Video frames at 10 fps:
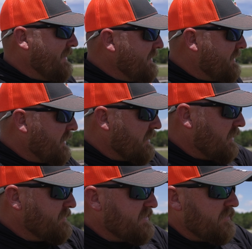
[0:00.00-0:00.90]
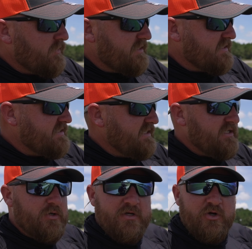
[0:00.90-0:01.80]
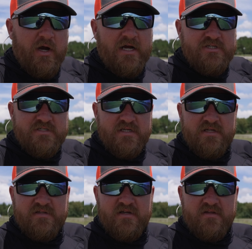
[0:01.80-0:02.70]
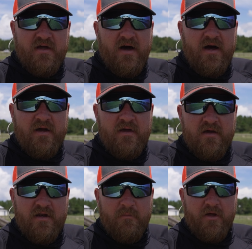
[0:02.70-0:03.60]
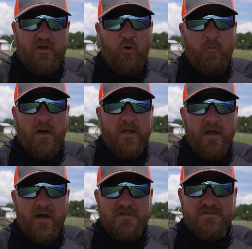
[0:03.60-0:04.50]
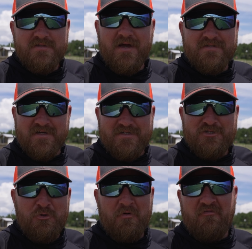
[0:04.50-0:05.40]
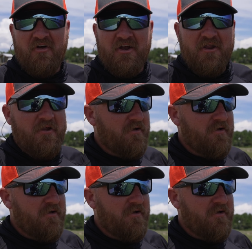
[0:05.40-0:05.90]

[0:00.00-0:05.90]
He comes in with his Sea-Doo and crashes it into the dock. And I'm like, oh my gosh, this guy's like super faded.